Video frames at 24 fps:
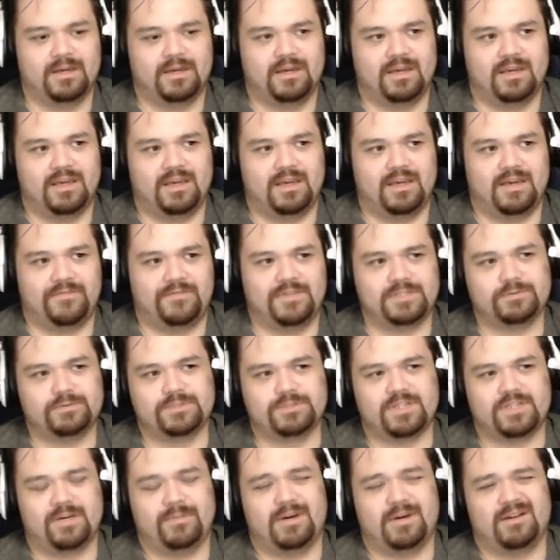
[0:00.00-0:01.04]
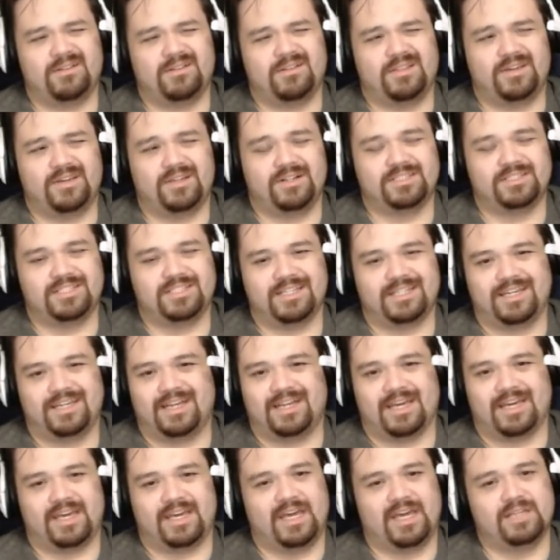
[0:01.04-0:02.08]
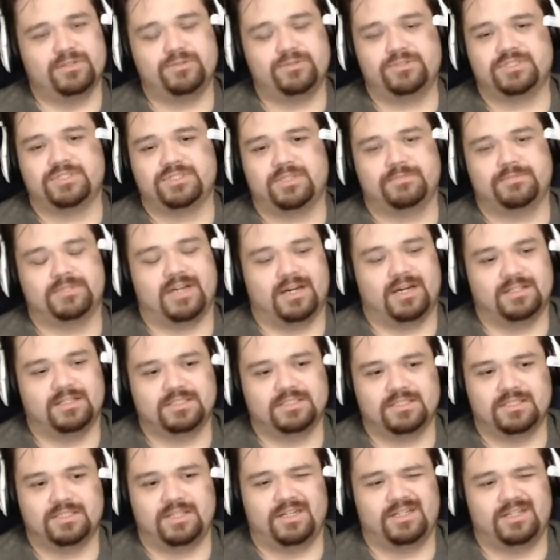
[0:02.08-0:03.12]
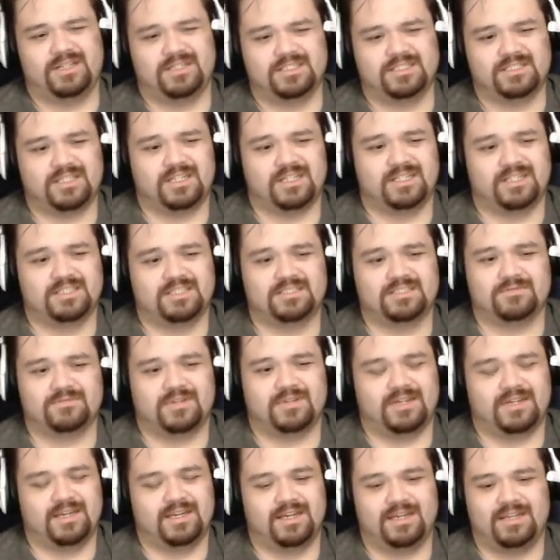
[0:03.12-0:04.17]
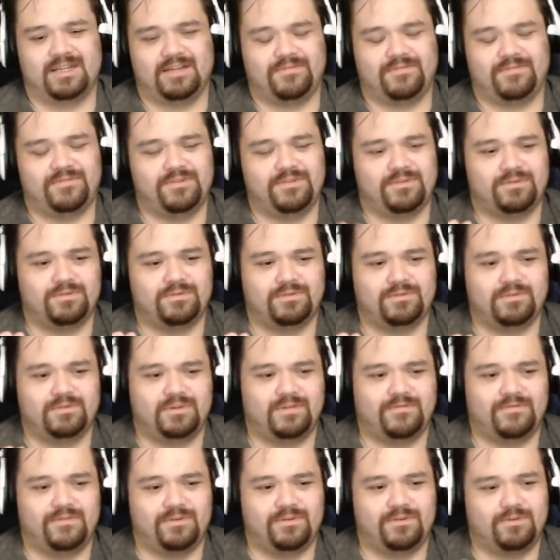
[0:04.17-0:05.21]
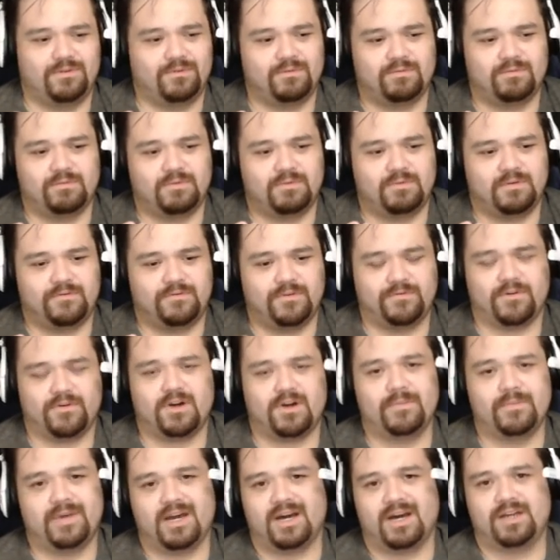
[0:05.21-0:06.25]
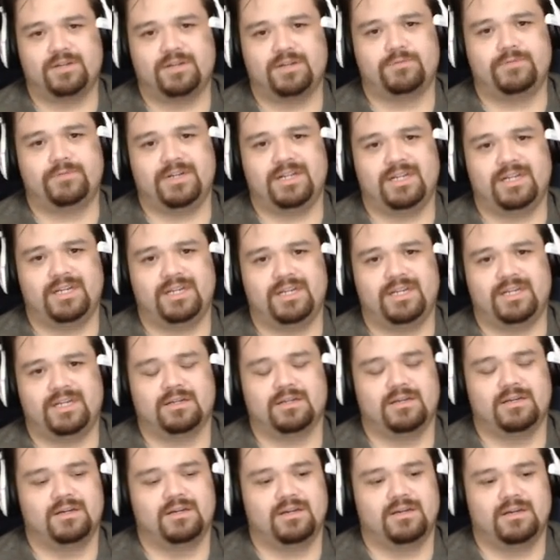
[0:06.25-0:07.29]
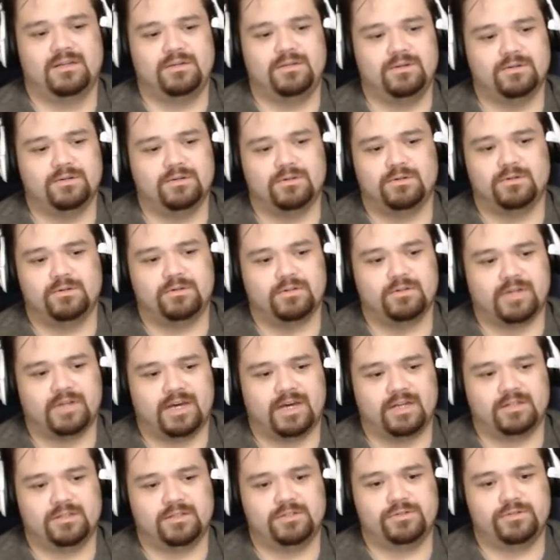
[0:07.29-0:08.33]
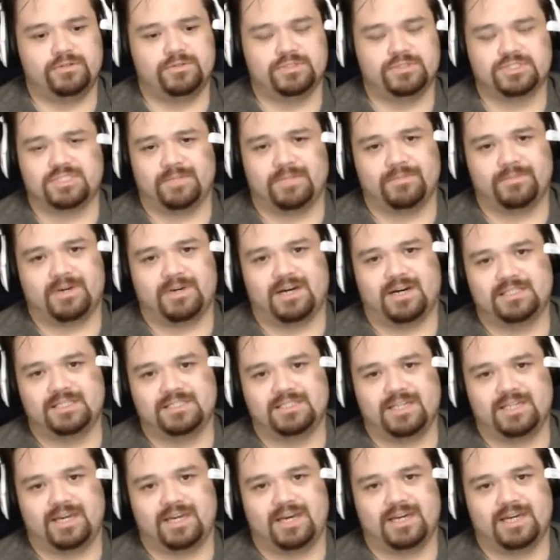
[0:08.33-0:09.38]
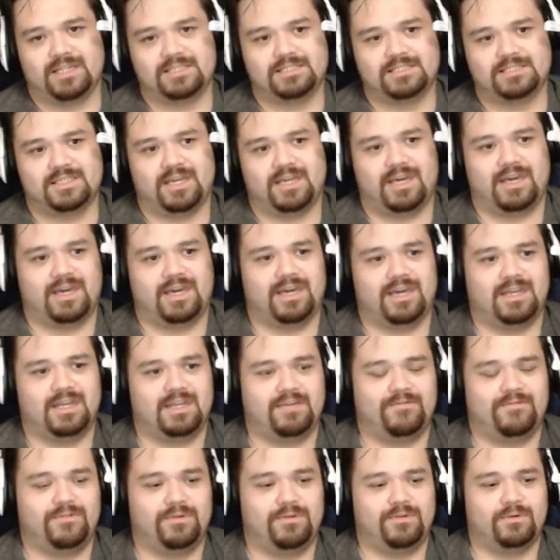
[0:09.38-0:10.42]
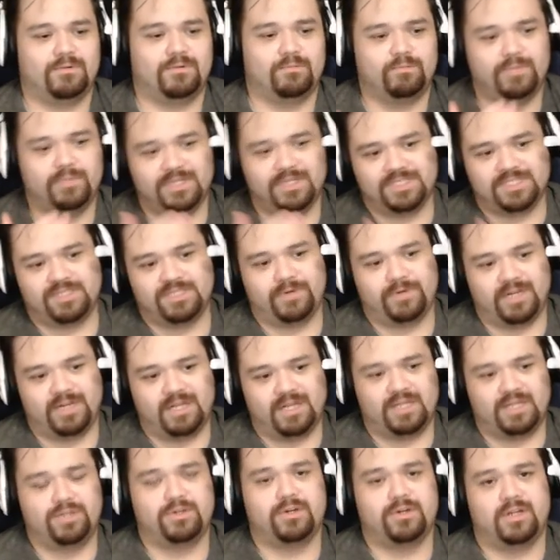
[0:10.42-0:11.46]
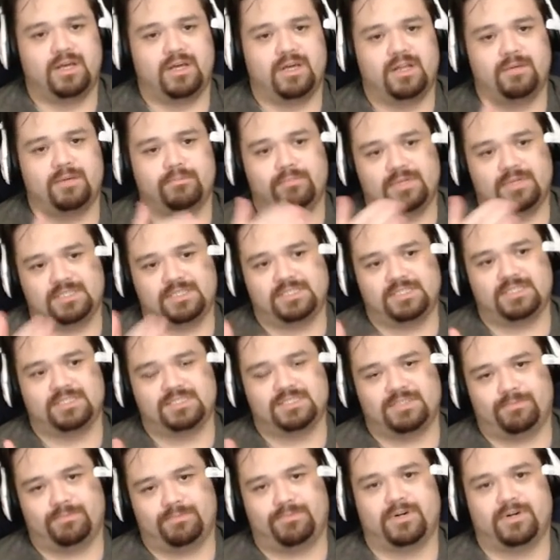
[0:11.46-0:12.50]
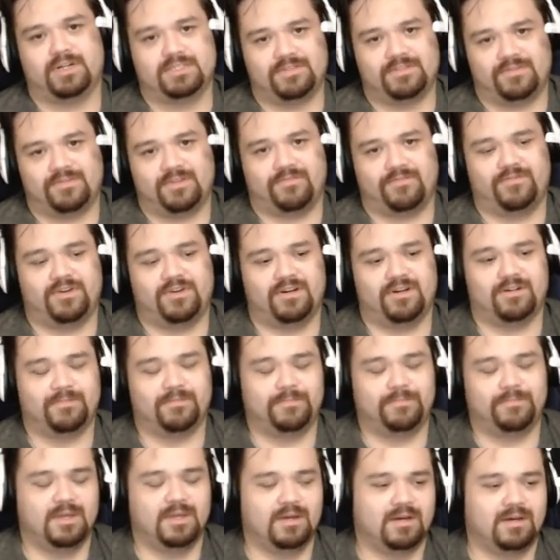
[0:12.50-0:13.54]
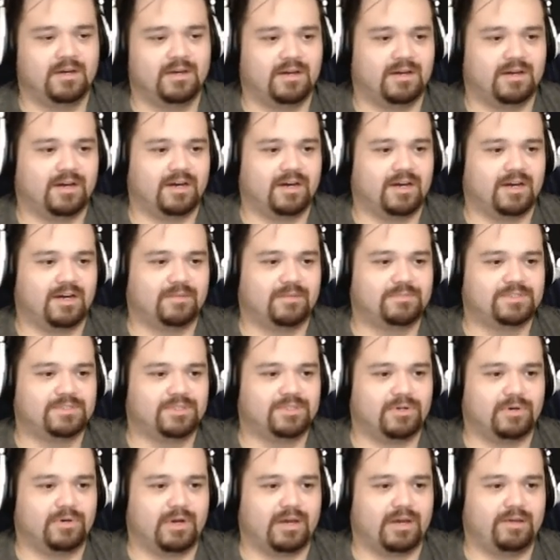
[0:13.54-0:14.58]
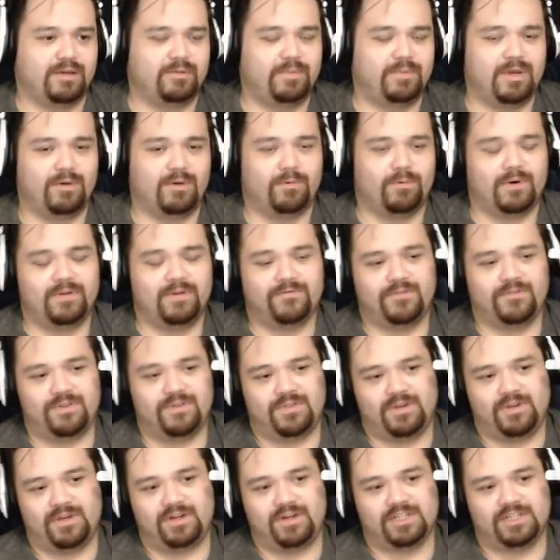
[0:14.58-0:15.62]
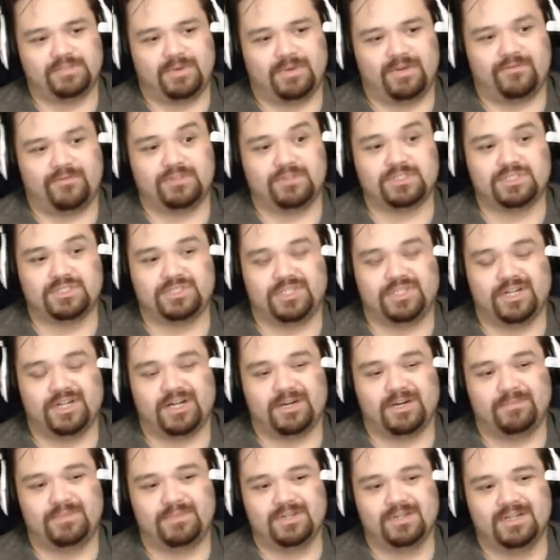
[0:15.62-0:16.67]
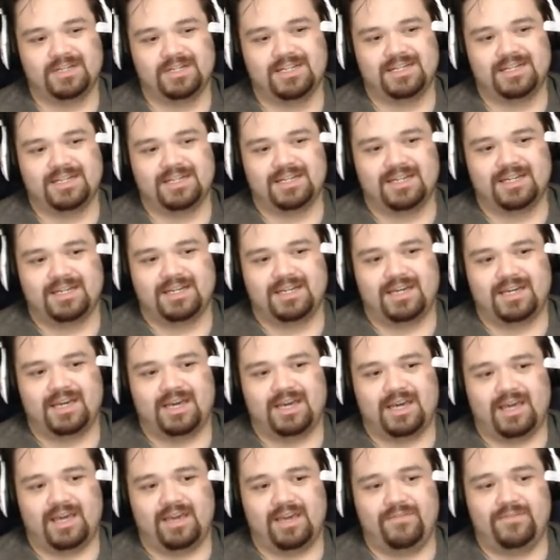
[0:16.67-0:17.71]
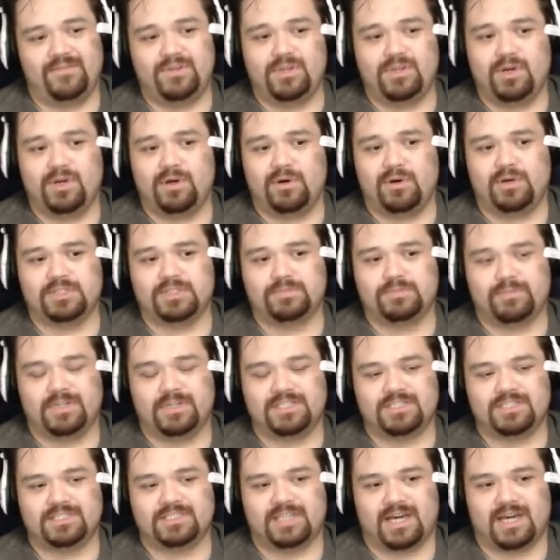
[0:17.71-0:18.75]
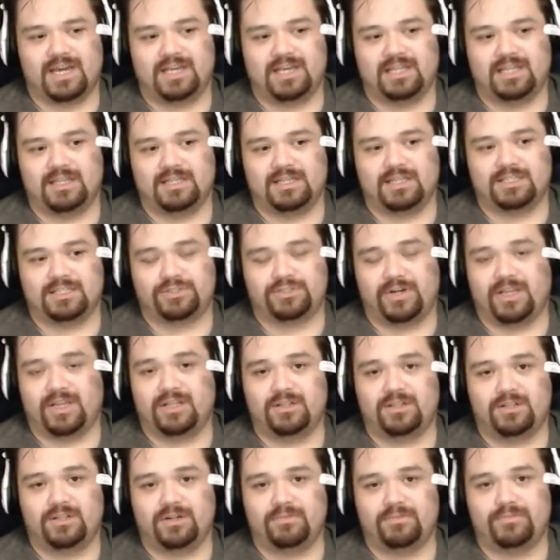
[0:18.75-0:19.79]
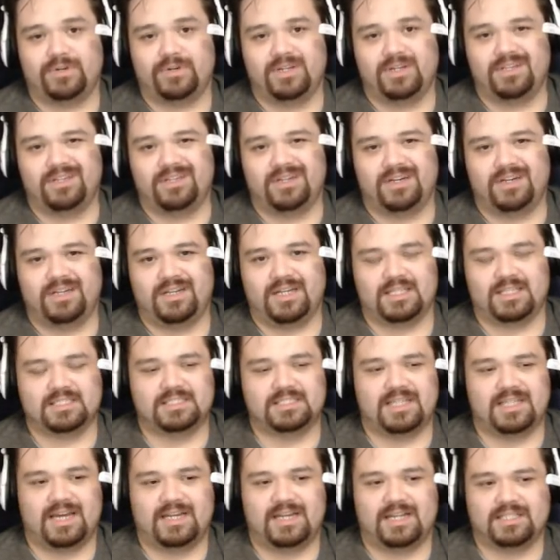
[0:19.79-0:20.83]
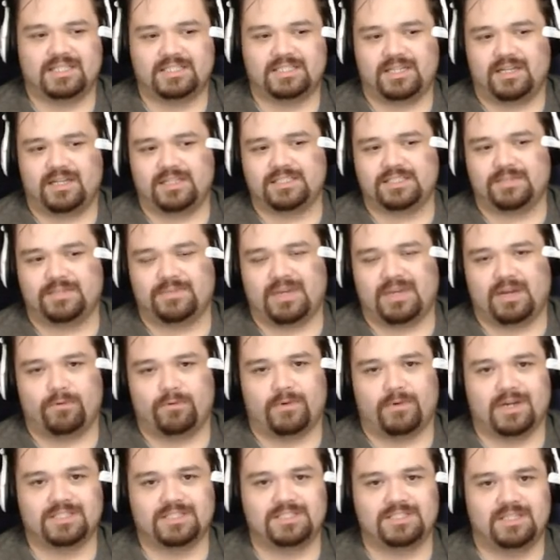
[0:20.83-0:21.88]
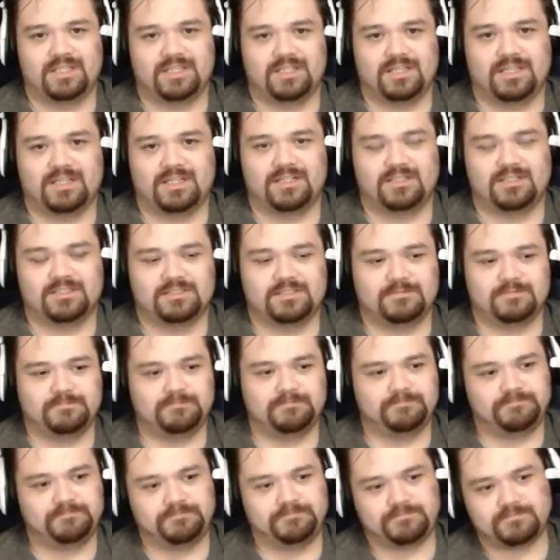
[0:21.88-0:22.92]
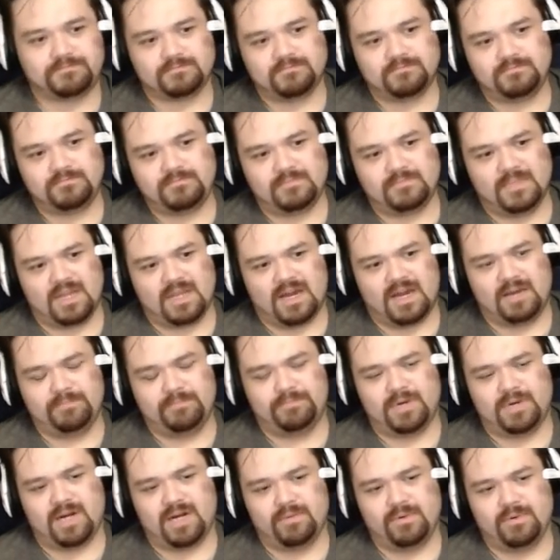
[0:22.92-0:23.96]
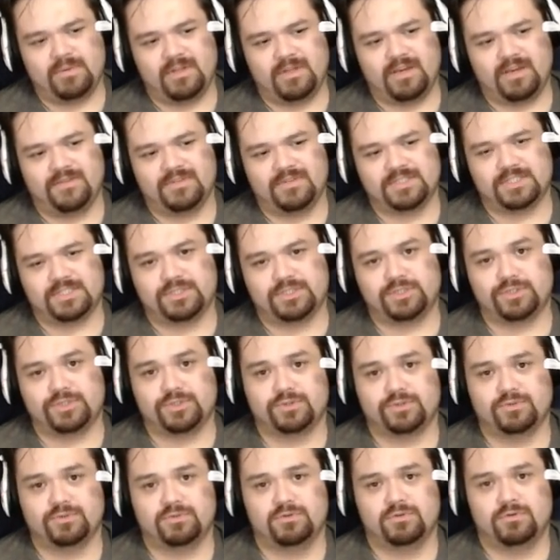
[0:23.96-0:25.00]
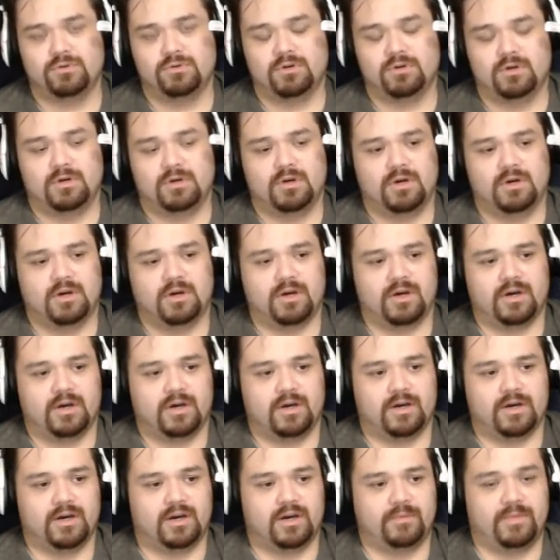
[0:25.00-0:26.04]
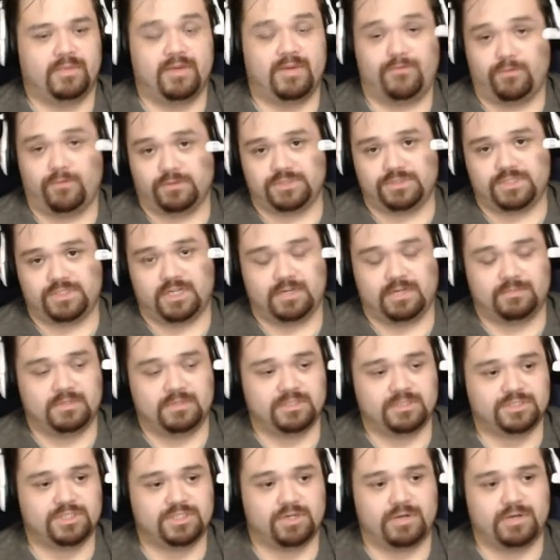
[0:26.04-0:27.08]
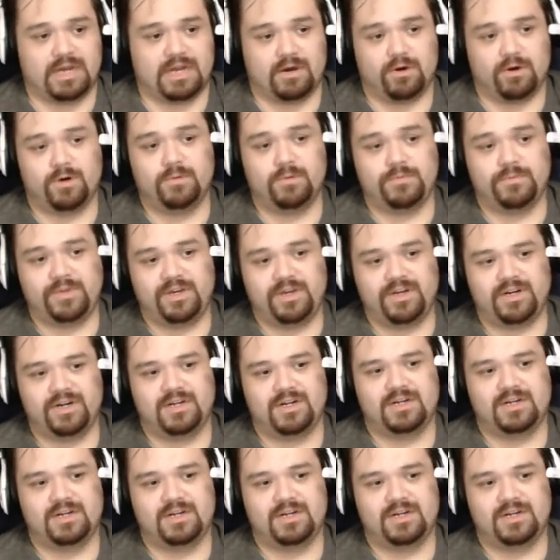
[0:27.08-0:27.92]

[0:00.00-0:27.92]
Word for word: if this was coming out in theaters again, I can't do subtitles in theaters because again, if you if you if you fall behind in reading you'll you'll kind of lose some context, and if you're busy reading, you could end up missing some parts of the film. Um, so uh, it'd be a one for theaters, but if it was dubbed, even though as much as I the trailer looked pretty good, it's not necessarily something I'd watch in the theaters. I'd probably give this a two um, if it was dubbed. So now home theater,